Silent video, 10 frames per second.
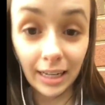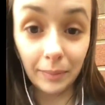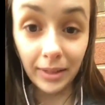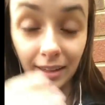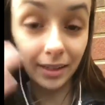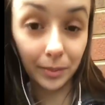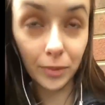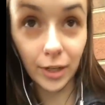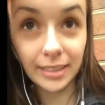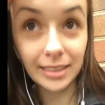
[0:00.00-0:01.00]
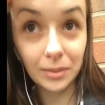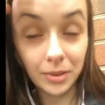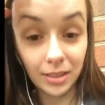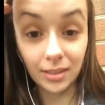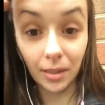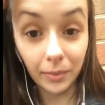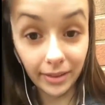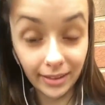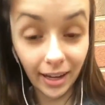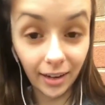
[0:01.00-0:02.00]
at me like I'm crazy because I'm in
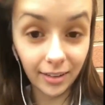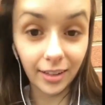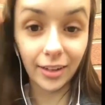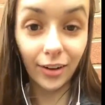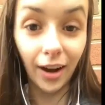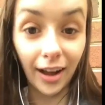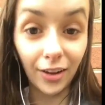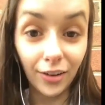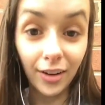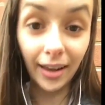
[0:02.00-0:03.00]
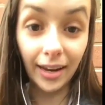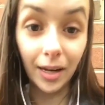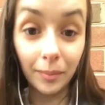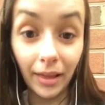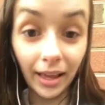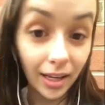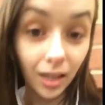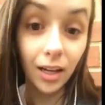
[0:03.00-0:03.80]
the calculator aisle, and I'm like,